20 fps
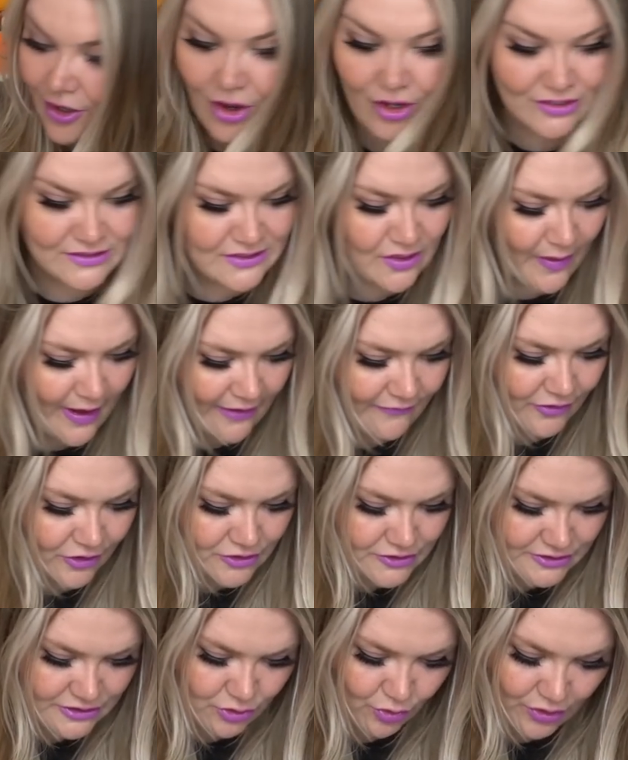Also, have your
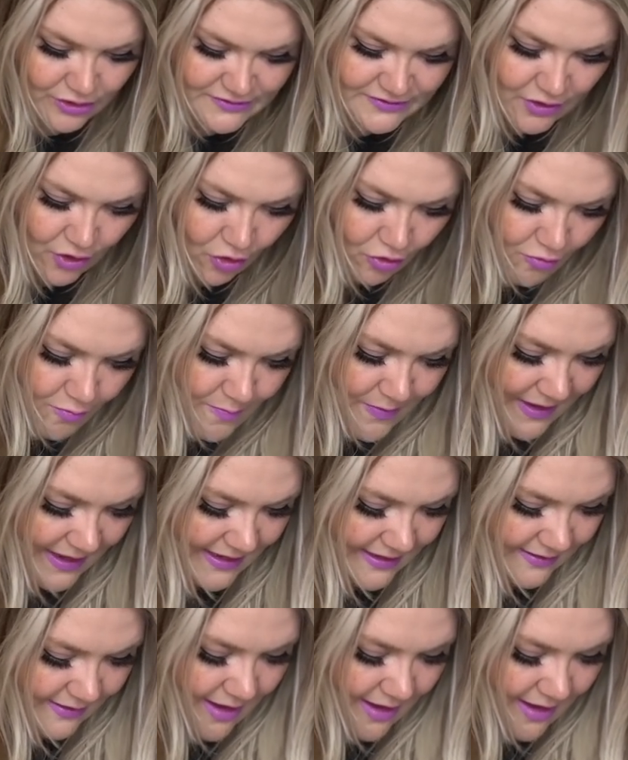stores opened?